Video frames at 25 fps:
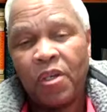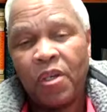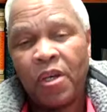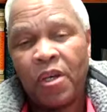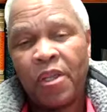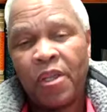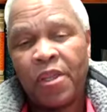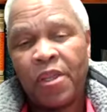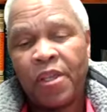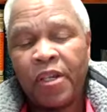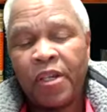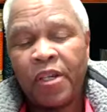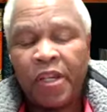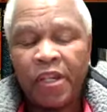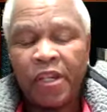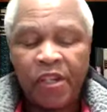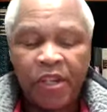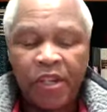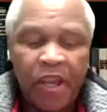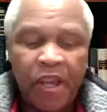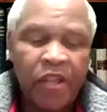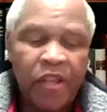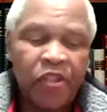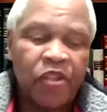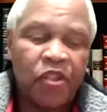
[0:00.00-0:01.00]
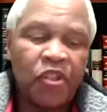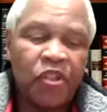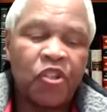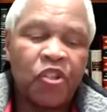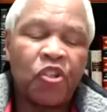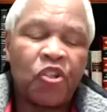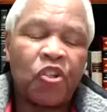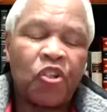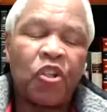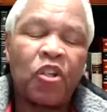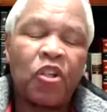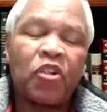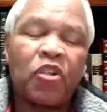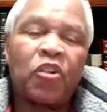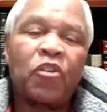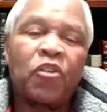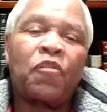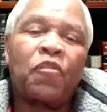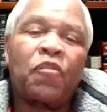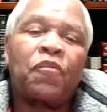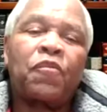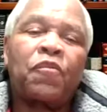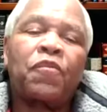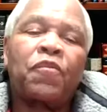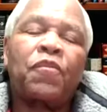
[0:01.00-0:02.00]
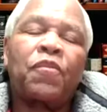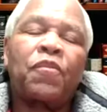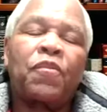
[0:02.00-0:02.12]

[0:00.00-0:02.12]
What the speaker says: and then he takes the children of